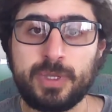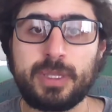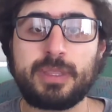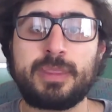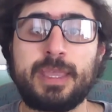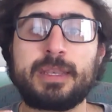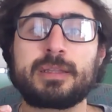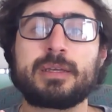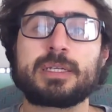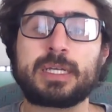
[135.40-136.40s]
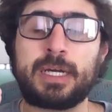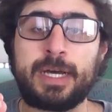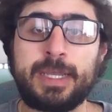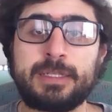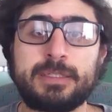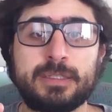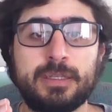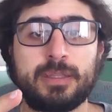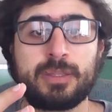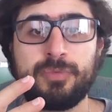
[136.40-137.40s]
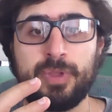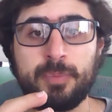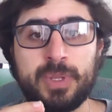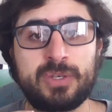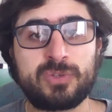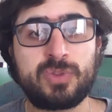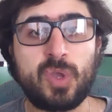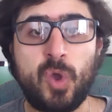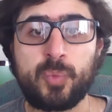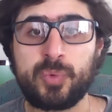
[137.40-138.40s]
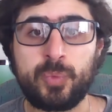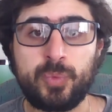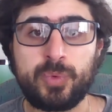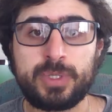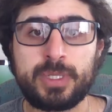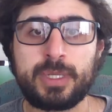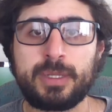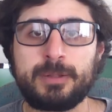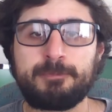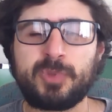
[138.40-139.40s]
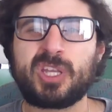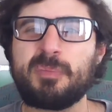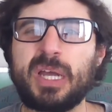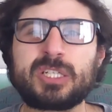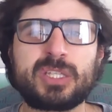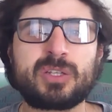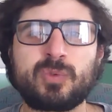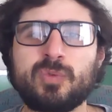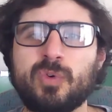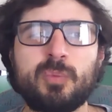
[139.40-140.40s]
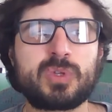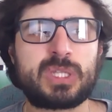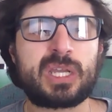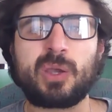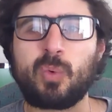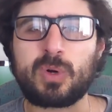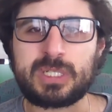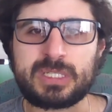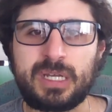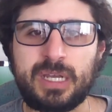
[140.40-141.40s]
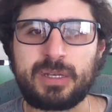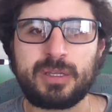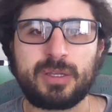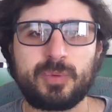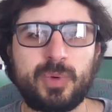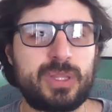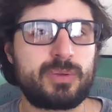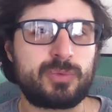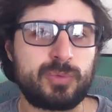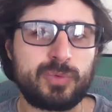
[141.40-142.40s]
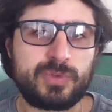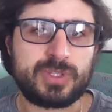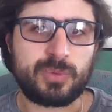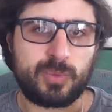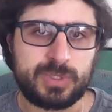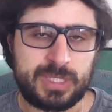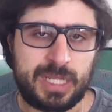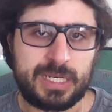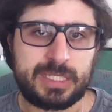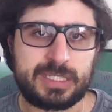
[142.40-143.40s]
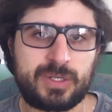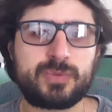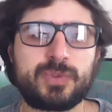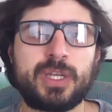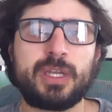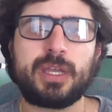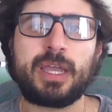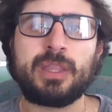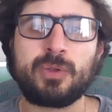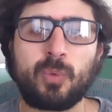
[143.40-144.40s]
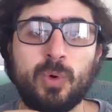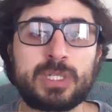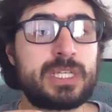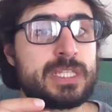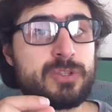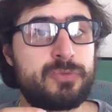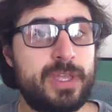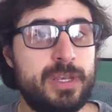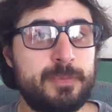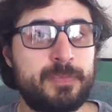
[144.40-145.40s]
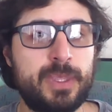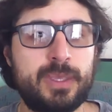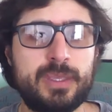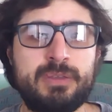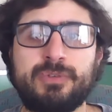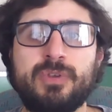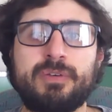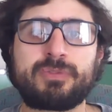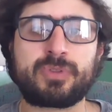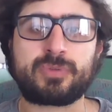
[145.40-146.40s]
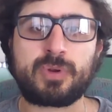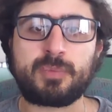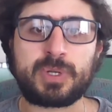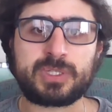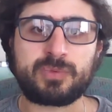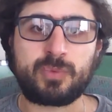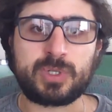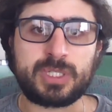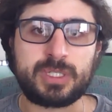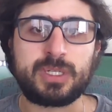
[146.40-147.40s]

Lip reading: then guides the venom into the open wound. You can imagine that groove almost like a water slide, where the groove is the slide itself and the water is the venom. If you have to throw a bunch of water